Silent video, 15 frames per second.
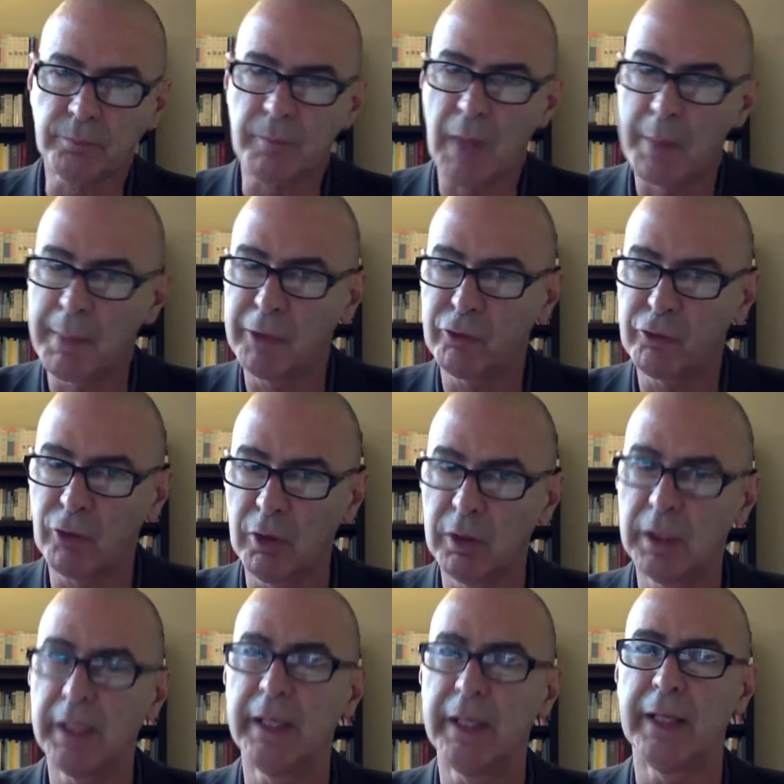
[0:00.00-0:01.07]
but
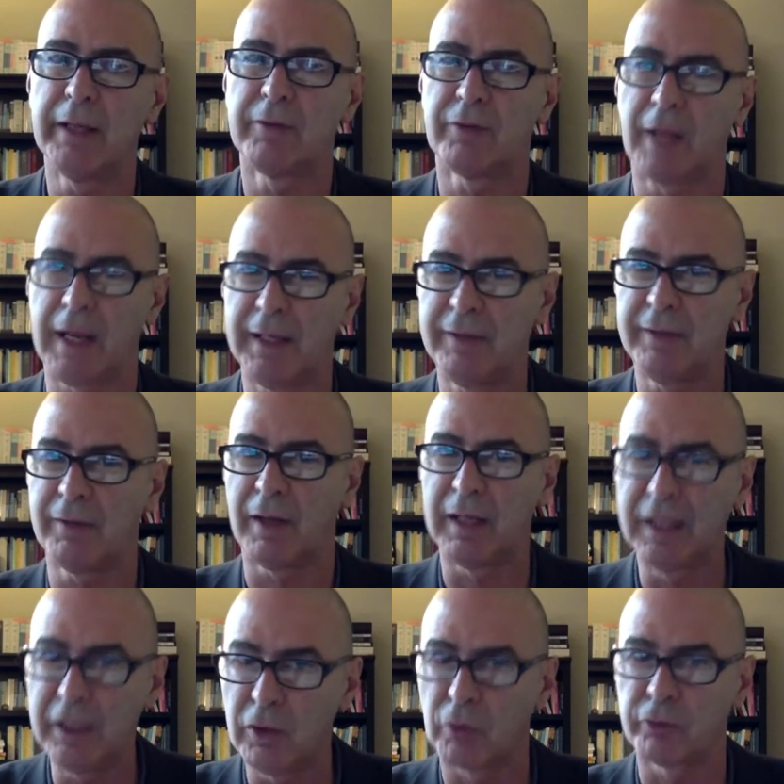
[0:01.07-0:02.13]
certainly it's at least a
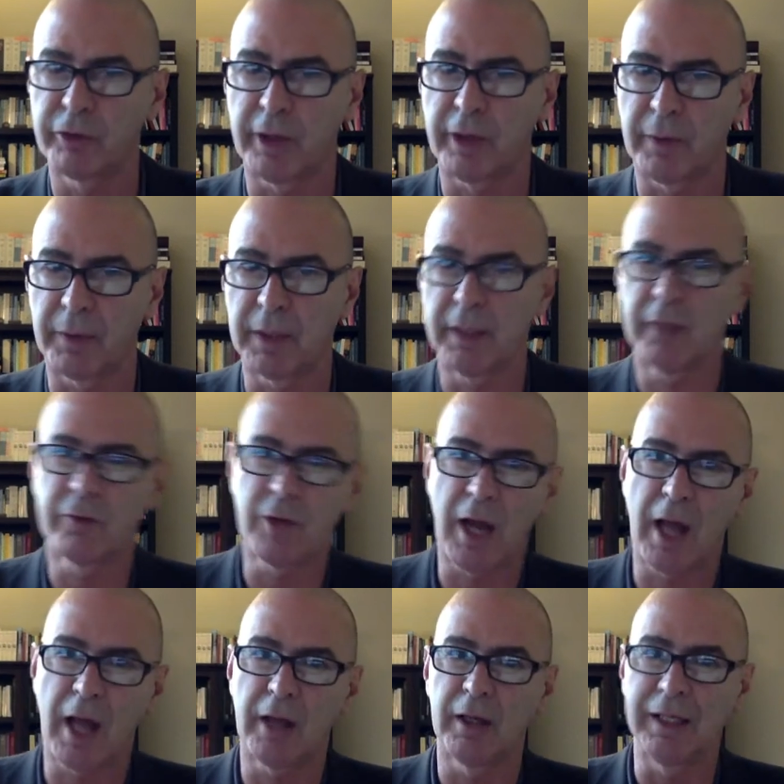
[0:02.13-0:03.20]
legal charity. It's
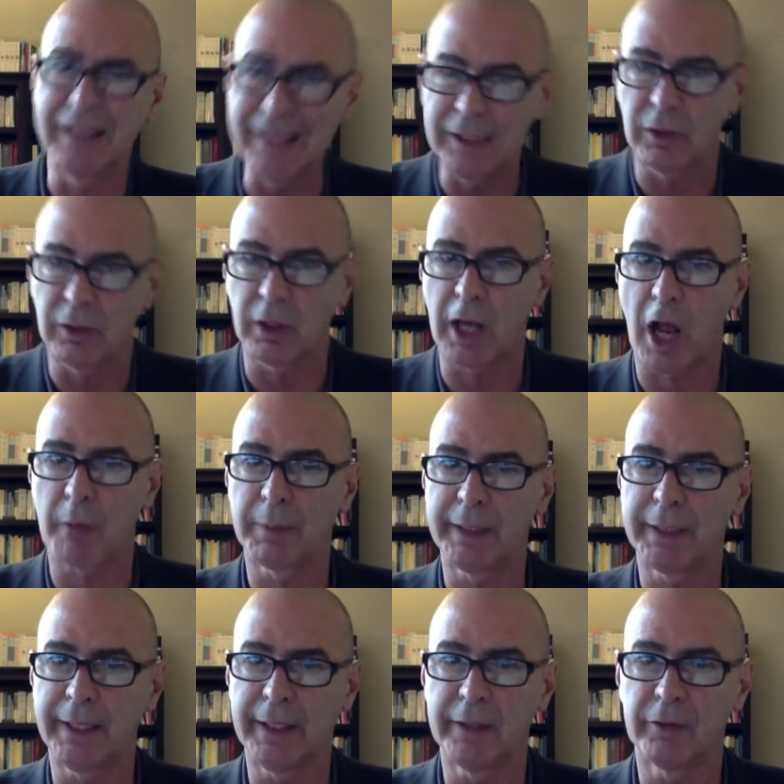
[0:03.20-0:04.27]
not legally
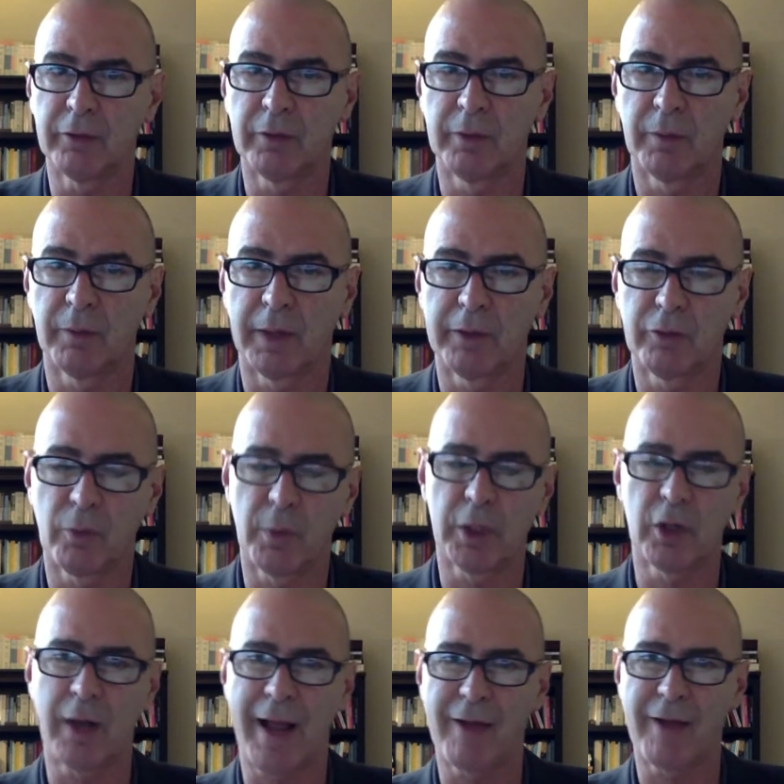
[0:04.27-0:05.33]
obligated, right? So we
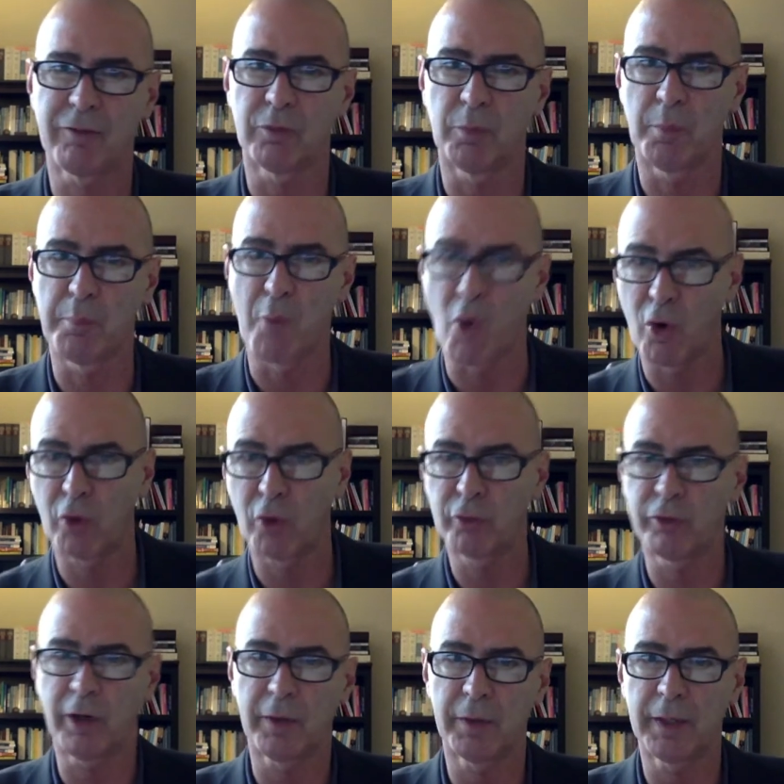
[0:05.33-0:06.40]
could have moral
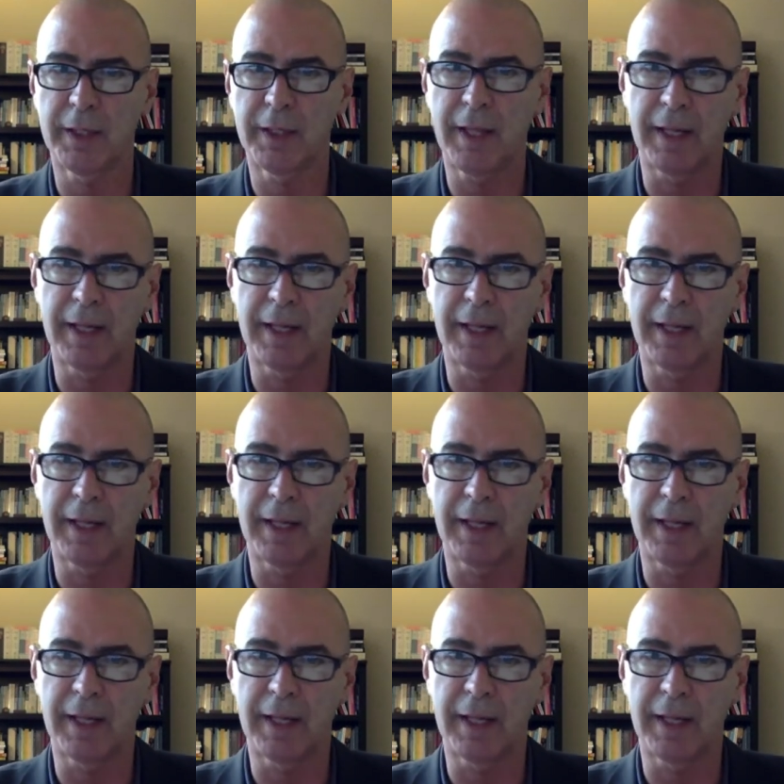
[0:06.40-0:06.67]
charity and